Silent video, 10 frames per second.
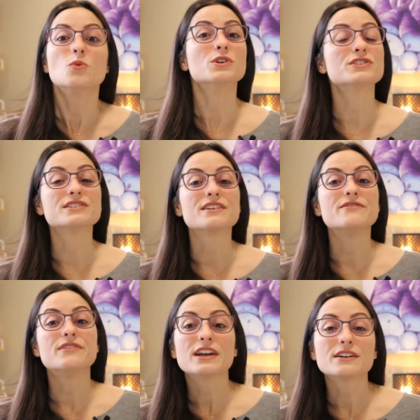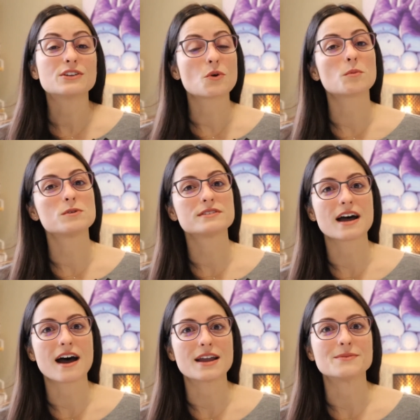which is a very normal
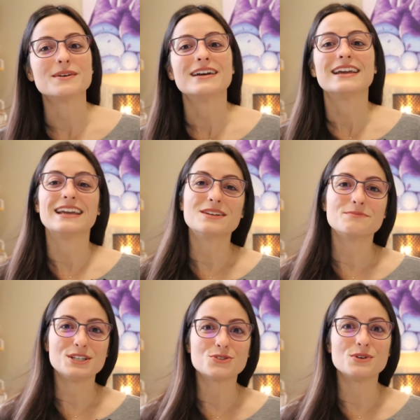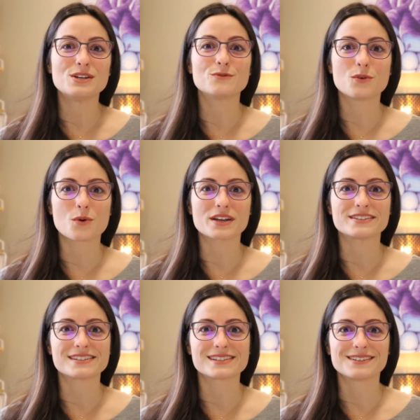time in between
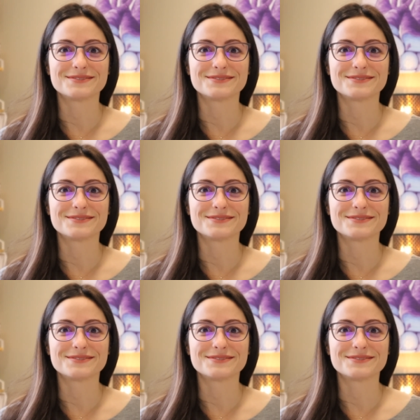voids.